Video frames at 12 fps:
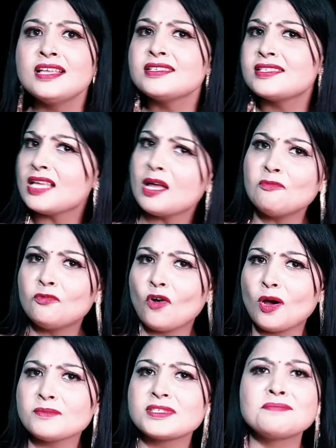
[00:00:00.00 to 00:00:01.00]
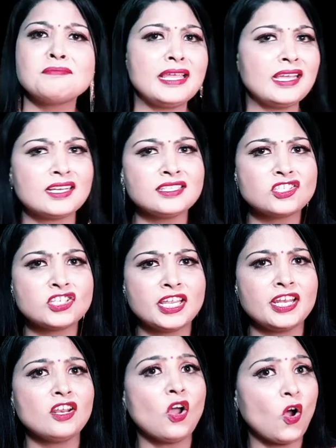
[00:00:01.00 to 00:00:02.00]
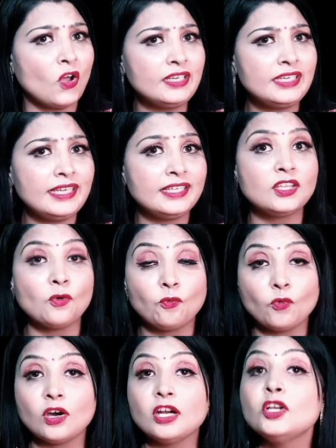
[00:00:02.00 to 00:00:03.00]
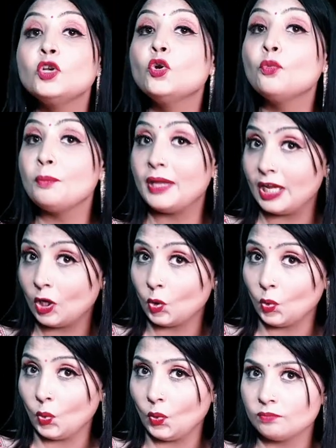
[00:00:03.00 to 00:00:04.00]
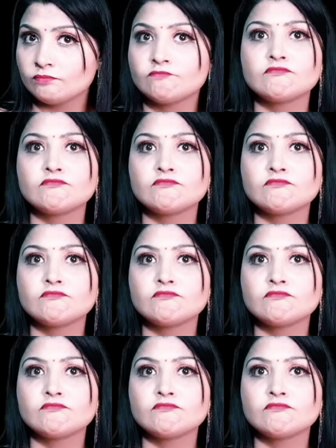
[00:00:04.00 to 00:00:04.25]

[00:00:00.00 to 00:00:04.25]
Some forms may contain only the word numéro.